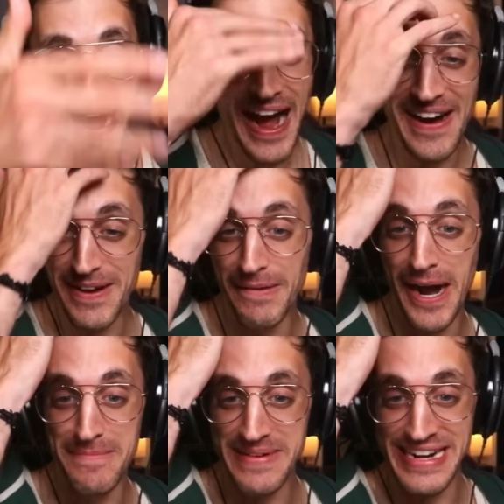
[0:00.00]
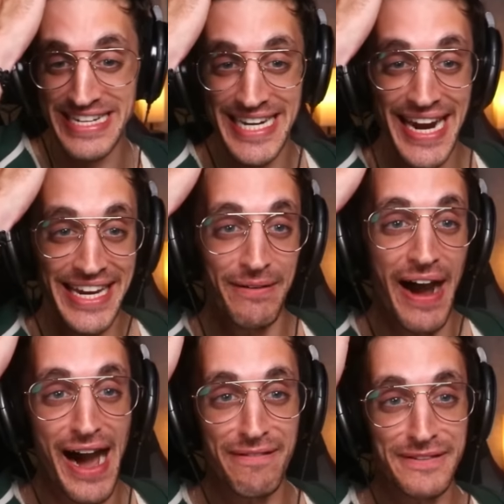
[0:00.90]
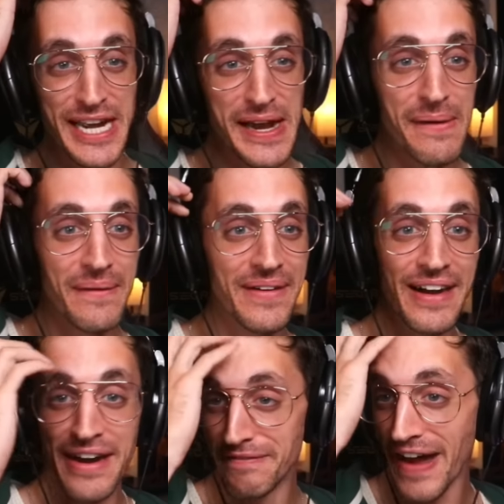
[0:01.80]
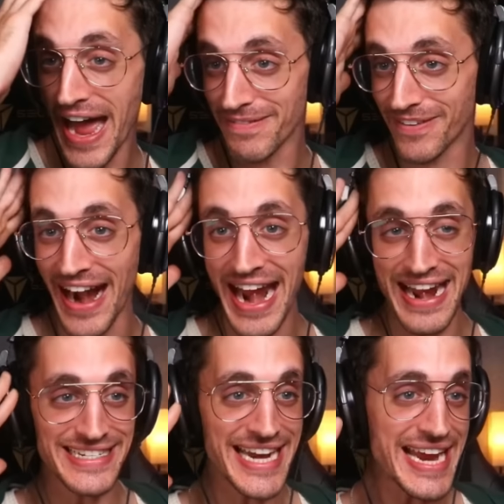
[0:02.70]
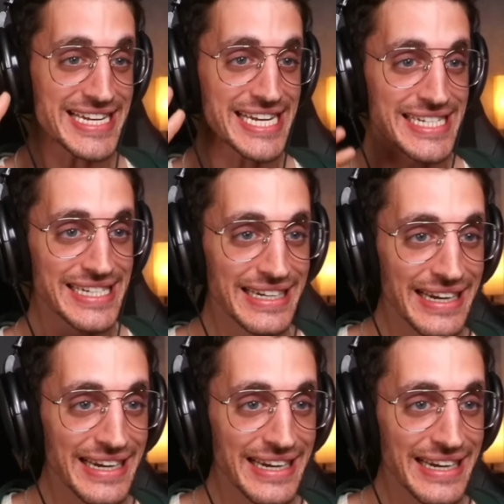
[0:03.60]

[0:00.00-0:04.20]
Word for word: on, you want me to suck you off too? Five grand, Jesus!